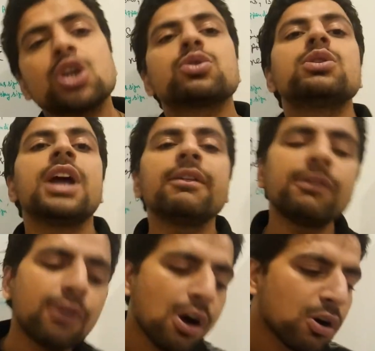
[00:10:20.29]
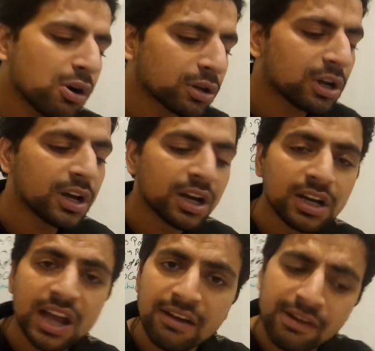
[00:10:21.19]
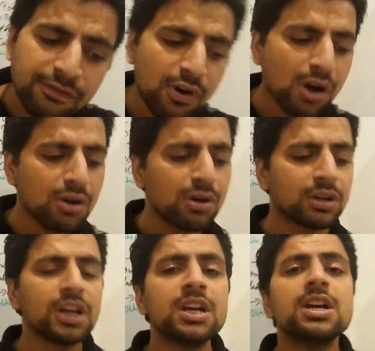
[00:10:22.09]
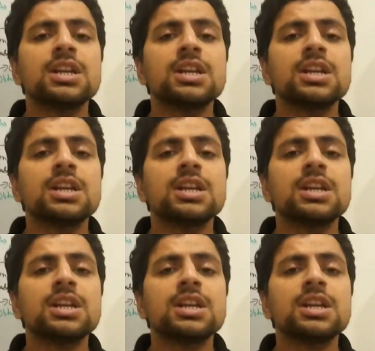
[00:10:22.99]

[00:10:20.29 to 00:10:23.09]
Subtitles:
So never forget. Never forget.